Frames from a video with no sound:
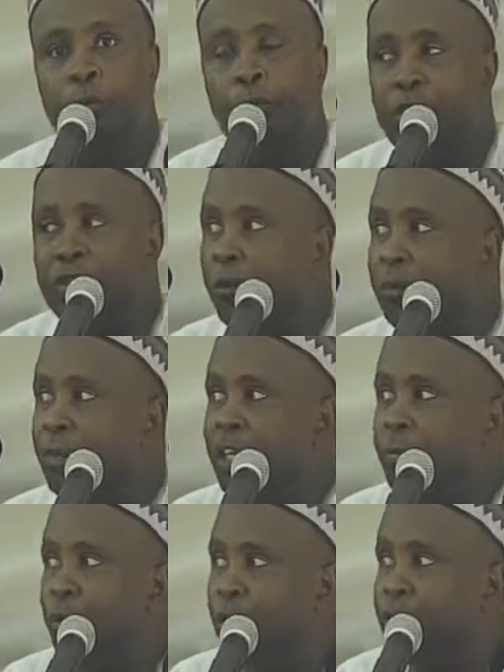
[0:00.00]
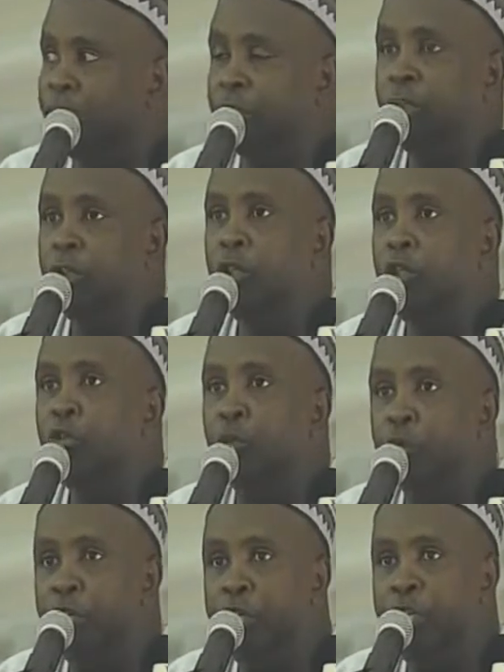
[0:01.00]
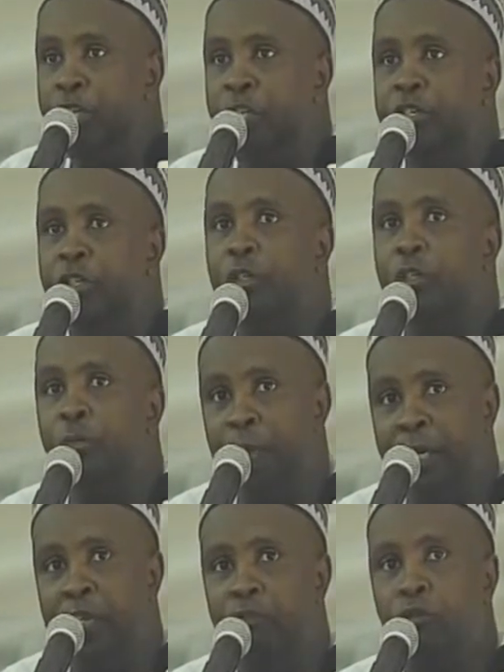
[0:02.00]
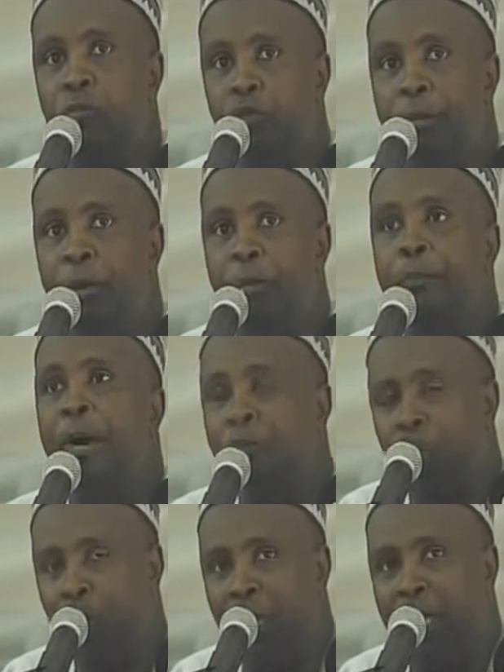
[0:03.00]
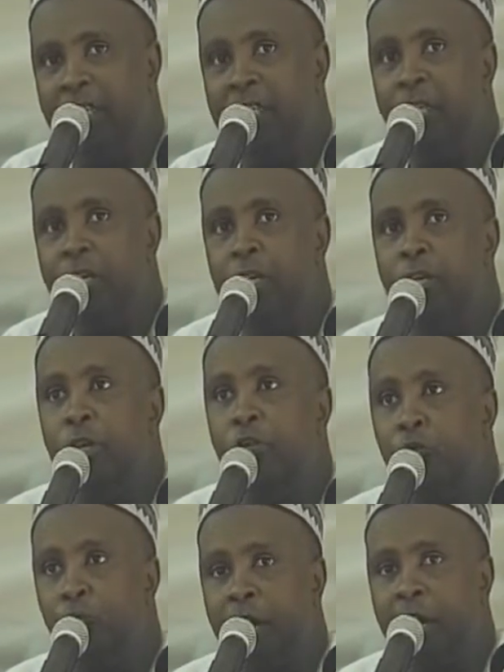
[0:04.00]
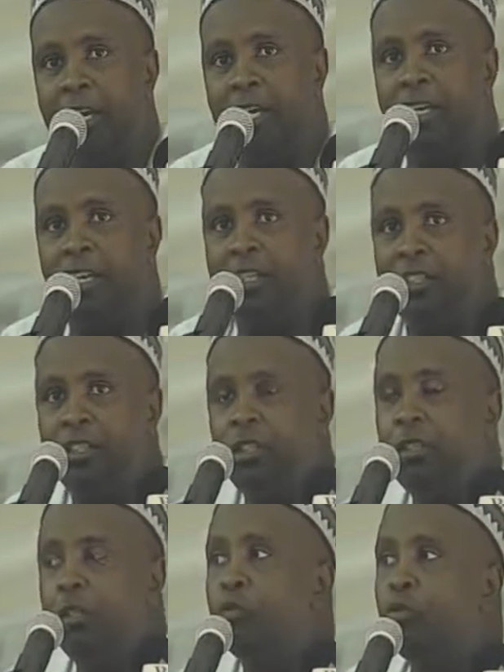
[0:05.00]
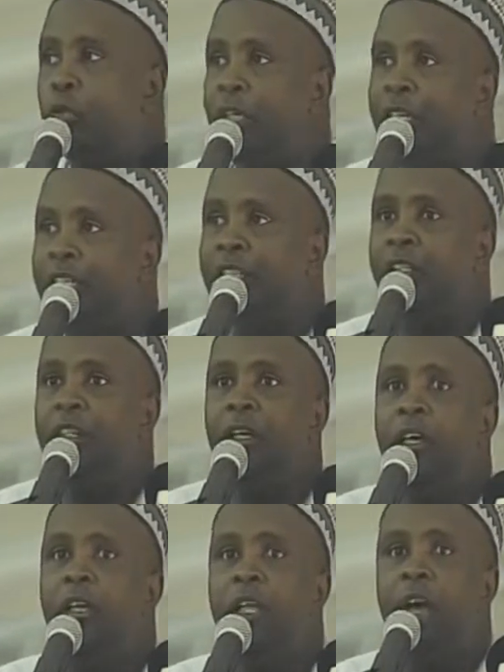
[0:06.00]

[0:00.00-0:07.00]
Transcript: you know, means of transportation to ease the pains of women, particularly in rural areas, so that